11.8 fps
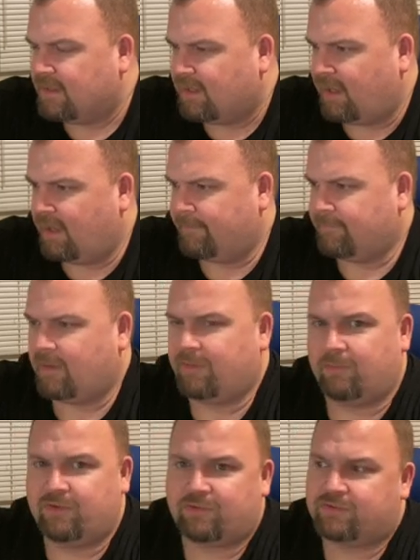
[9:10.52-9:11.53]
On the
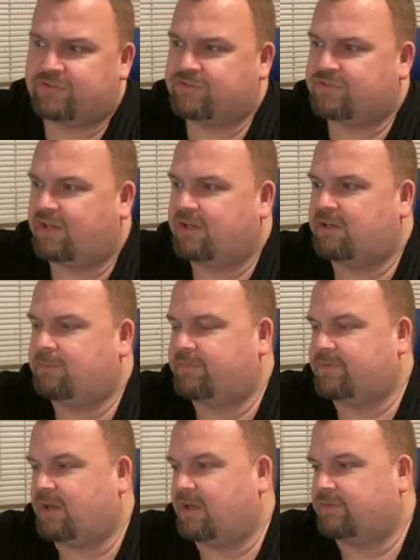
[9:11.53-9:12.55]
resources site here, we've
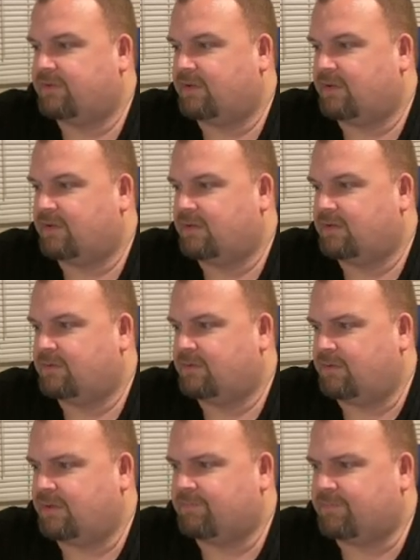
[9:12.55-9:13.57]
got
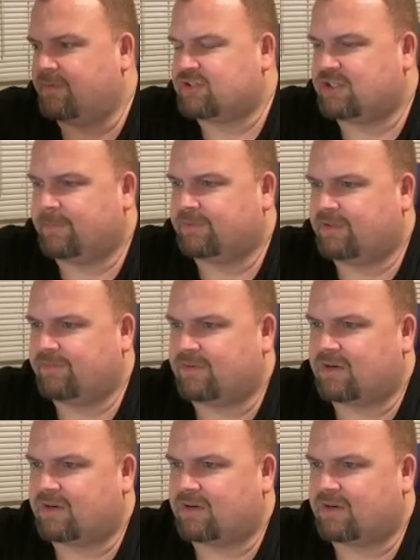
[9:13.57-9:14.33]
information about the different